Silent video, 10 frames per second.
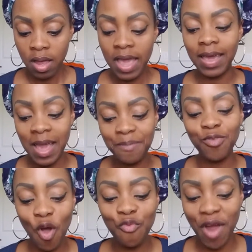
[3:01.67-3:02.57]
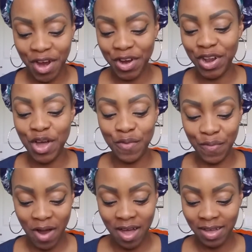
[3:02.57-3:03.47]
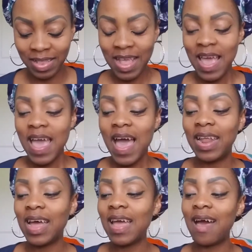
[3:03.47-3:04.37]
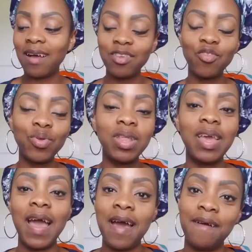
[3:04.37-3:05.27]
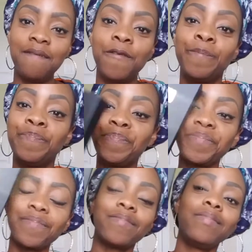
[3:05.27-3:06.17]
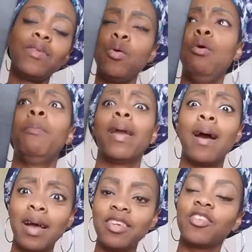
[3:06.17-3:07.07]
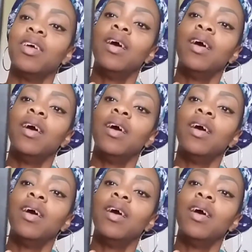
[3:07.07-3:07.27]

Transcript: it keeps no record of wrongs. And I actually have oh my gosh.